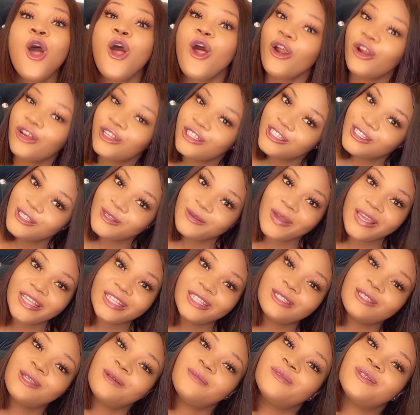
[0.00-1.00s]
until I
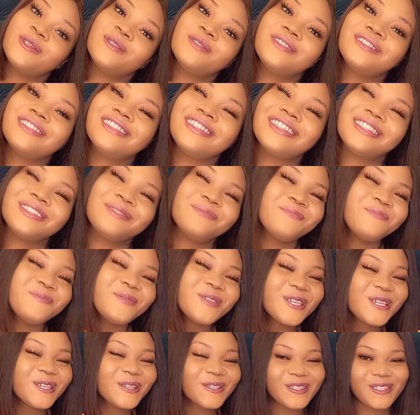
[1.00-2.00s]
stumbled onto this
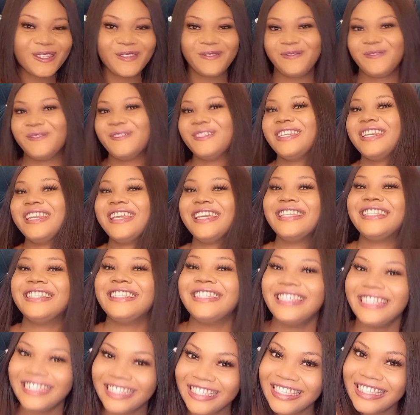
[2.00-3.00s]
beautiful
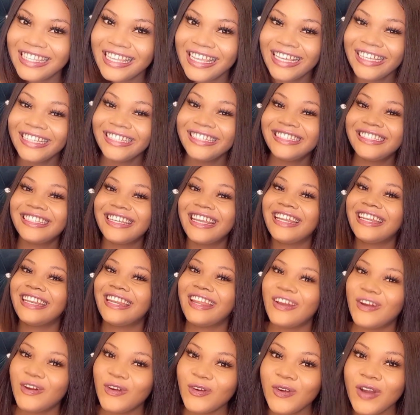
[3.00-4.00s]
lady's
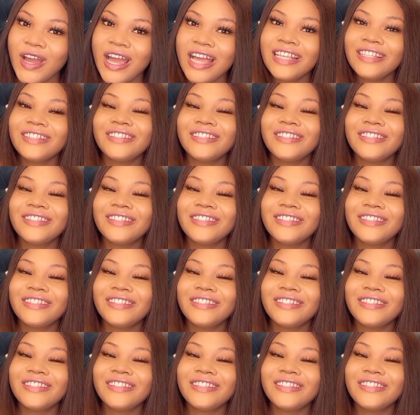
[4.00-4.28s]
channel.